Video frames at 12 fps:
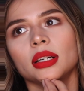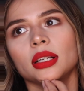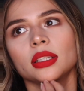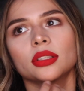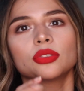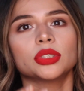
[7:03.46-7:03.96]

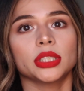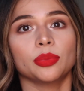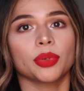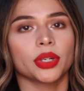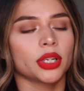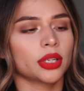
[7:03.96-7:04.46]
a little
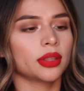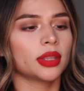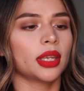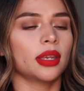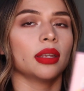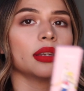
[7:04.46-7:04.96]
deeper
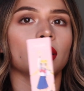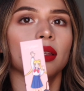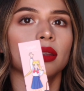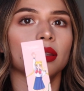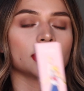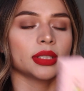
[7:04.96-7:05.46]
than
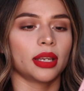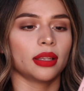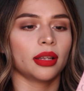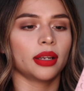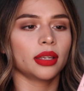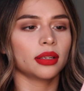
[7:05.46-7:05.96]
the
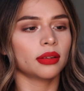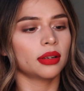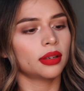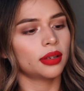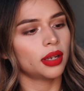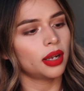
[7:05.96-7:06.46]
Daylight.
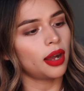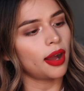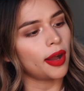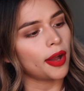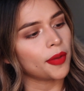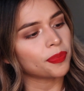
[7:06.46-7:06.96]

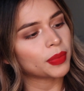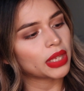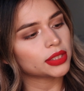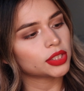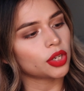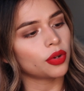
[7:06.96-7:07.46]

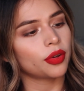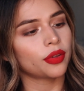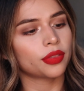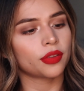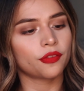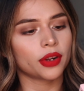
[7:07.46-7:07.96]

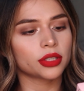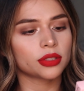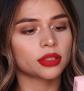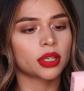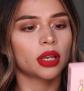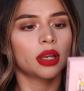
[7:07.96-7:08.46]
So the
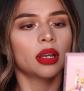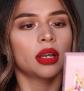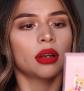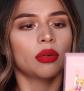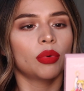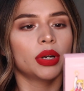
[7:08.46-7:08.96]
first
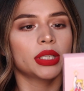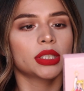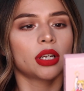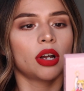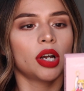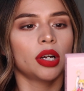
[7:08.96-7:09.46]
one is
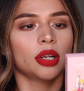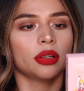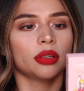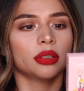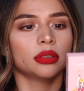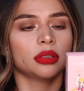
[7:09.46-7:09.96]
called
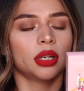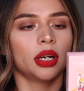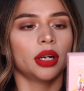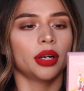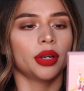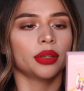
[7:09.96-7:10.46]

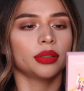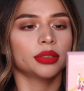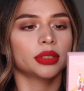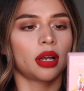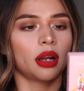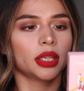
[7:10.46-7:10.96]

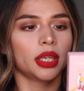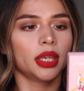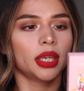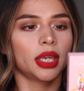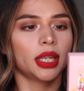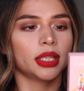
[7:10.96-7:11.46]

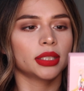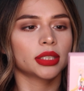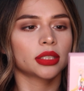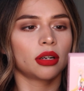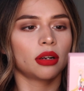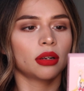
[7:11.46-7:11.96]
Usagi and it's
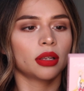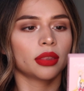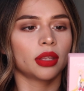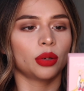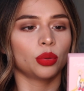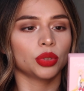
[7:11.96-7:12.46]

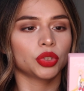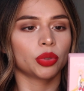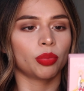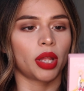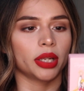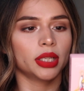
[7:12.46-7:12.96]
the ultra
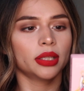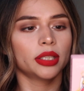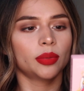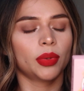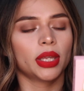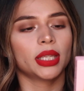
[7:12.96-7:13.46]
blotted
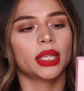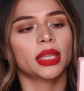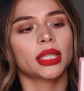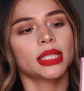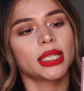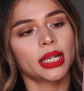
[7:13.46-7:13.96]
lip, and then
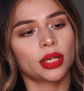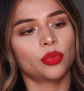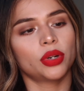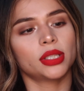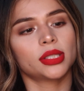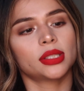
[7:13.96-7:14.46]
the second
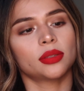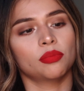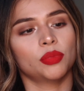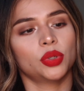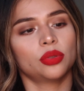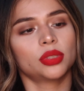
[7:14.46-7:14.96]
one is the
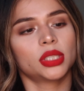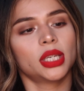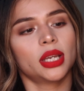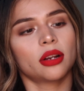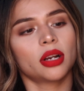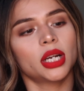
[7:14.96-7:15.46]
Moon
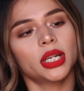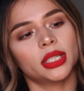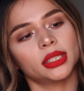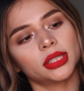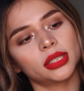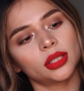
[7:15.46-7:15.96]
Tiara and
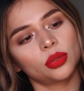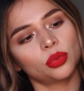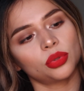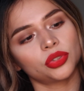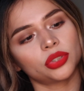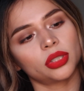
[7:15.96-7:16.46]
it's the
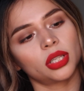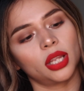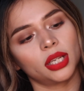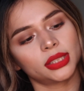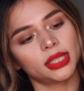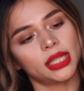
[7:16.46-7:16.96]
ultra
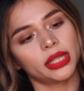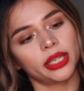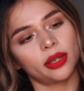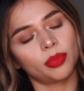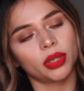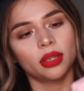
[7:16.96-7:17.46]
glossy
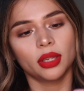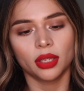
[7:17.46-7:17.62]
lip.